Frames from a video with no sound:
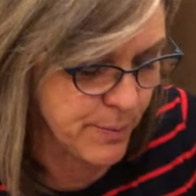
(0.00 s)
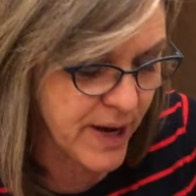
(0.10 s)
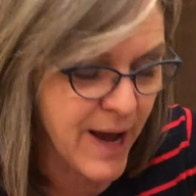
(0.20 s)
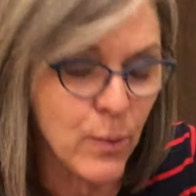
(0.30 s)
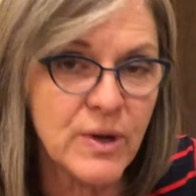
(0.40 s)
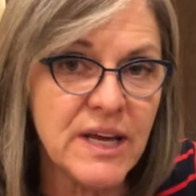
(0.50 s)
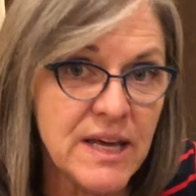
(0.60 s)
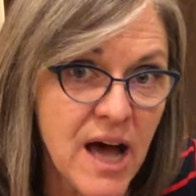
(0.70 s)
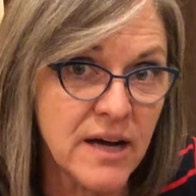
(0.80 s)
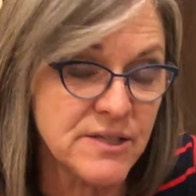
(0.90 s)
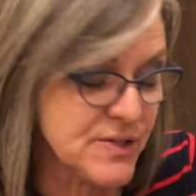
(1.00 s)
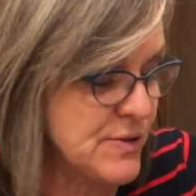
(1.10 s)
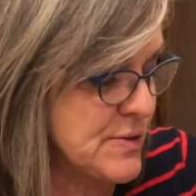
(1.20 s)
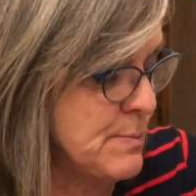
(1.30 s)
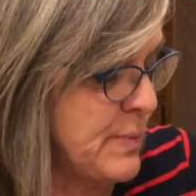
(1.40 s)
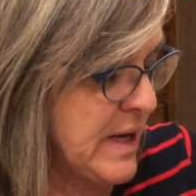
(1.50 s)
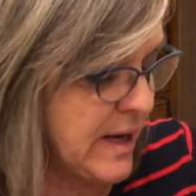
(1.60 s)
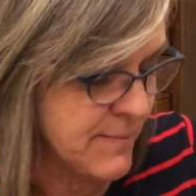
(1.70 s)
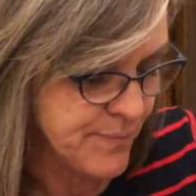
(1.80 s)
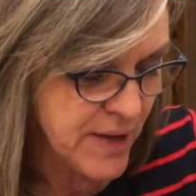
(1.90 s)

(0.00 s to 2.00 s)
but I want a young Susan B.